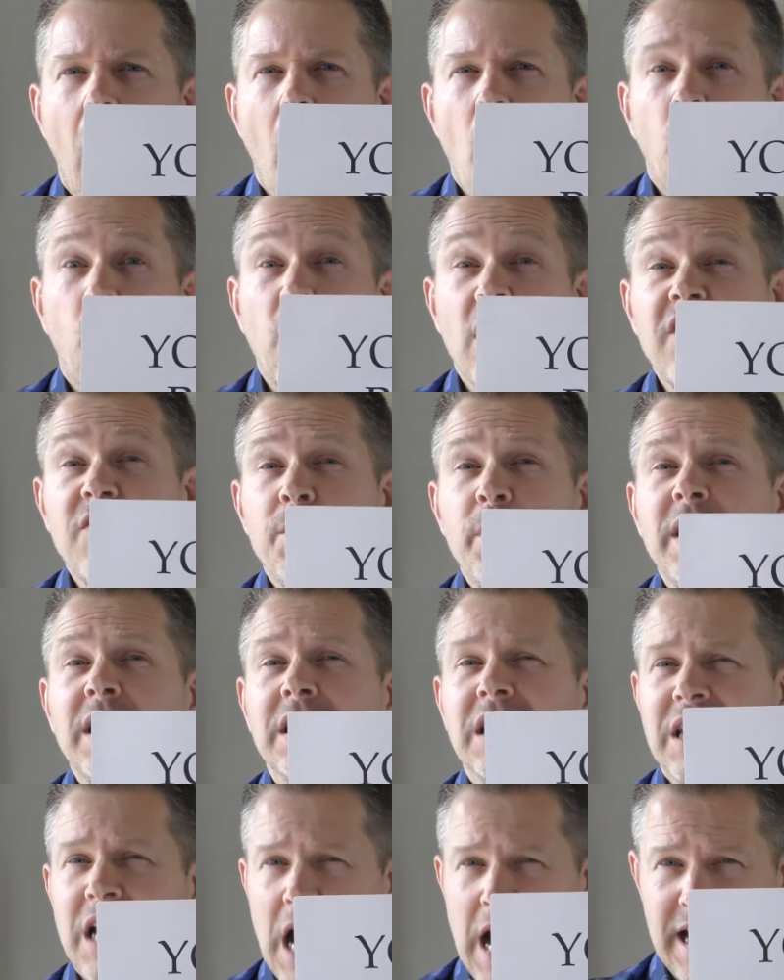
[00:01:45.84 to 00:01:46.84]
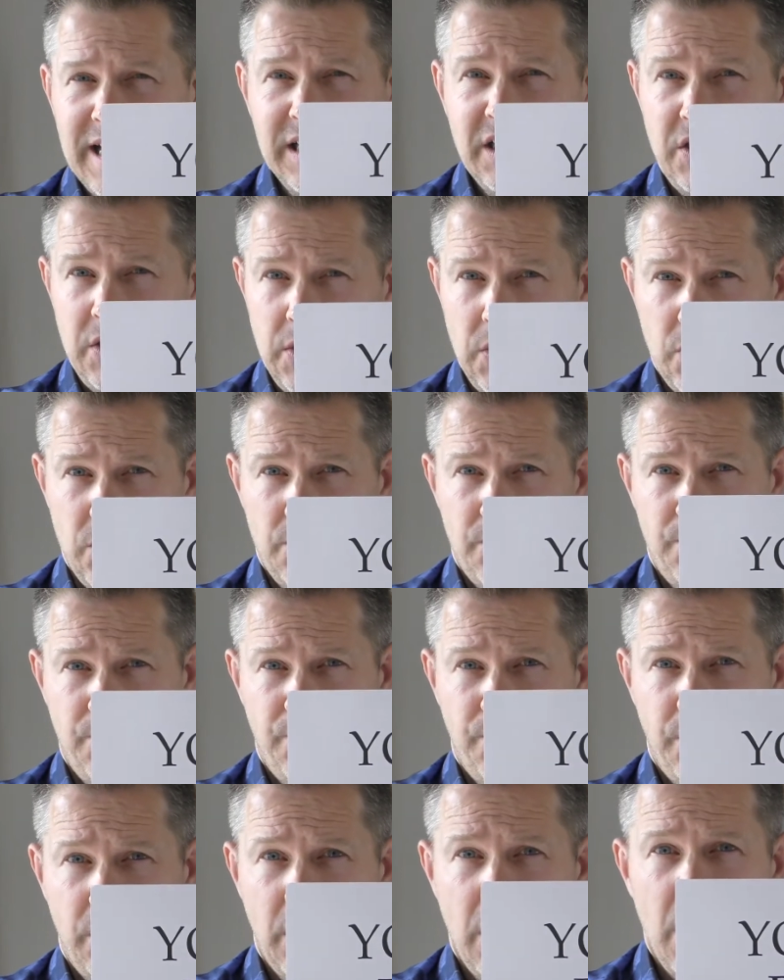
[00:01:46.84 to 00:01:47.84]
We've been lied to.
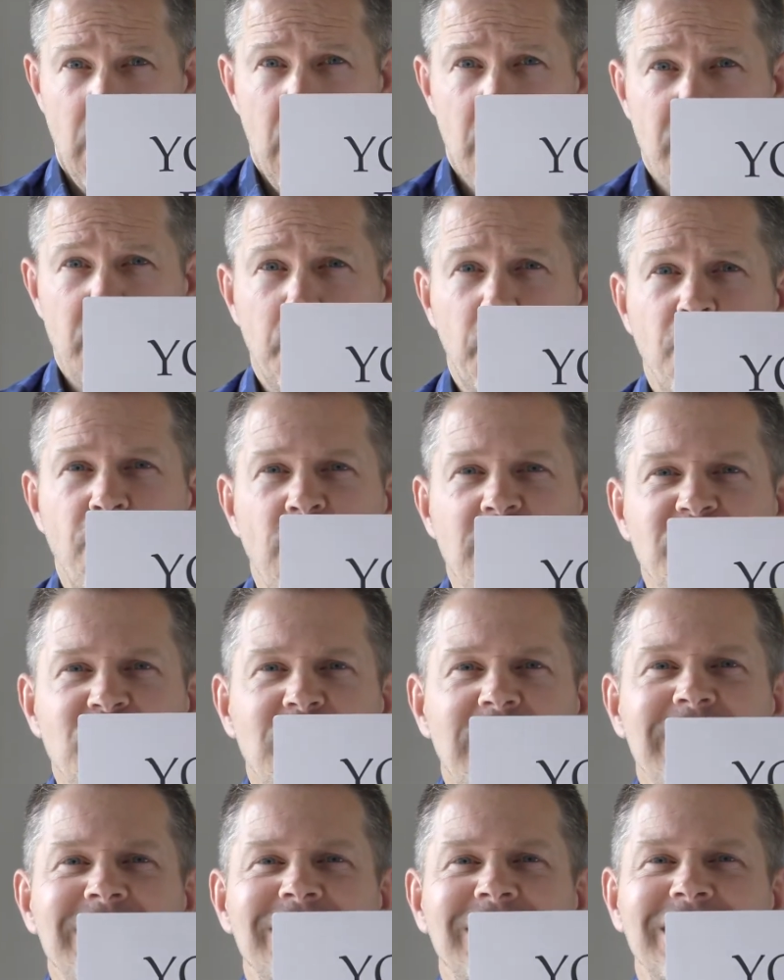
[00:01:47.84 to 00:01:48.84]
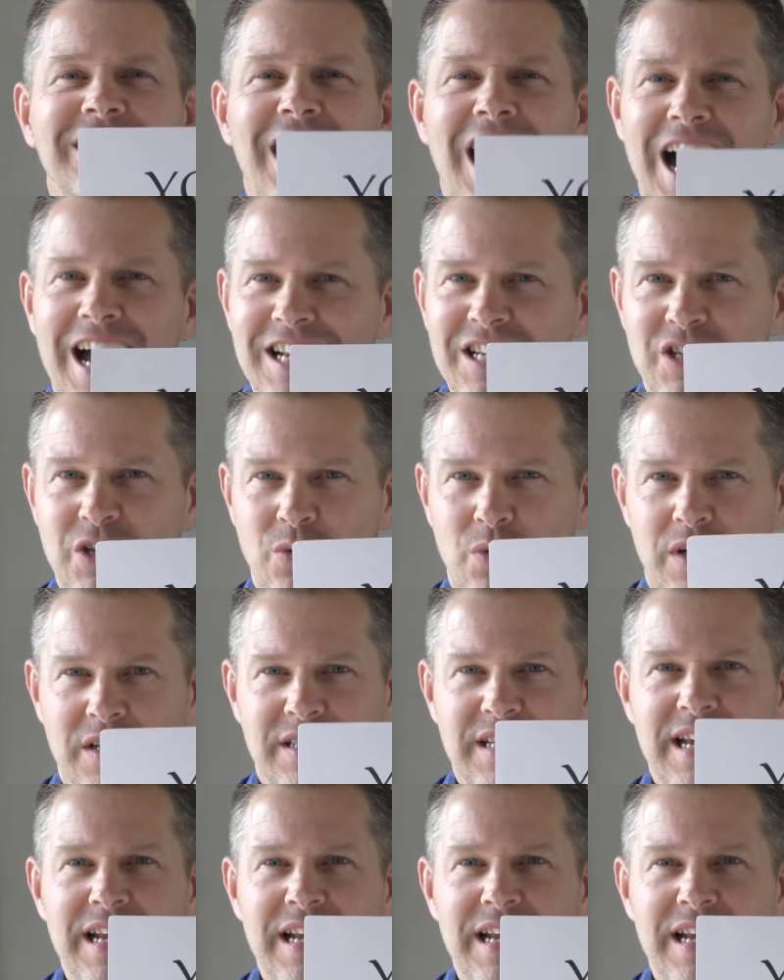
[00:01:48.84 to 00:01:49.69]
The profession has lied to us.